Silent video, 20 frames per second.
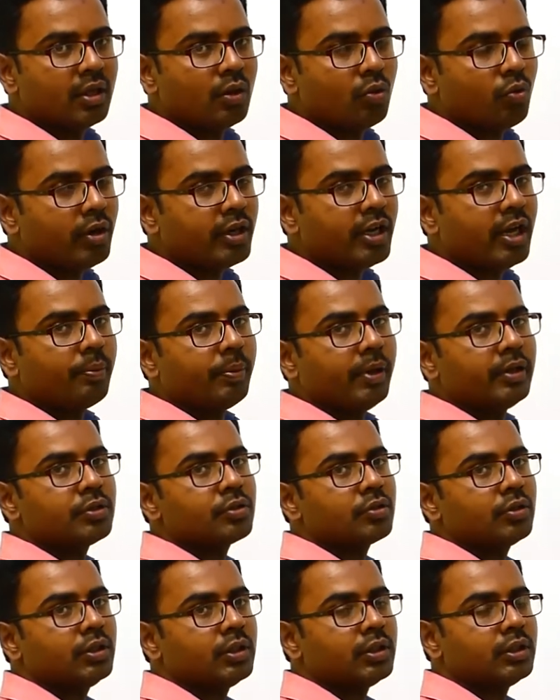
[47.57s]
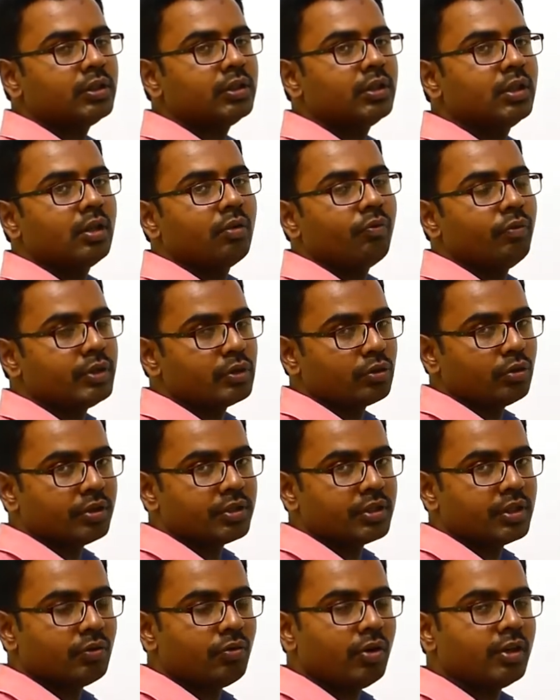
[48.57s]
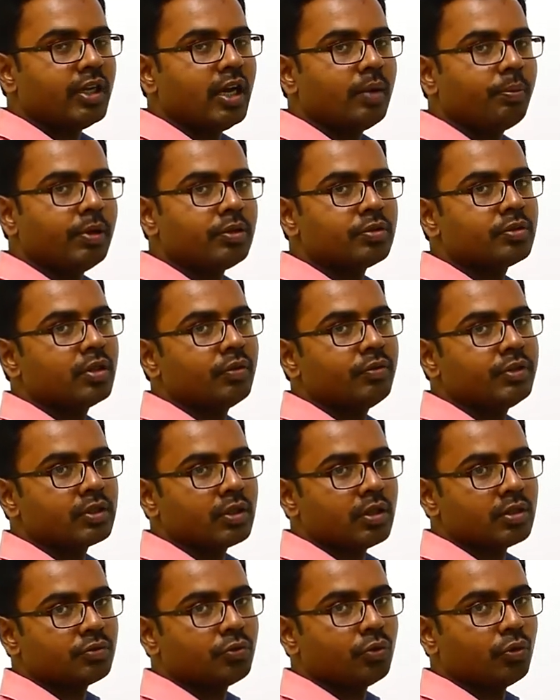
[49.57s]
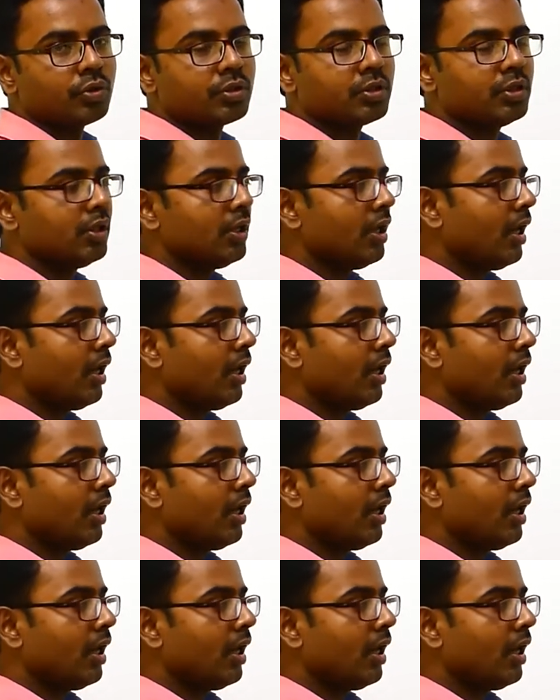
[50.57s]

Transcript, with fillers: what happens to the viscosity, what happens to the viscous force?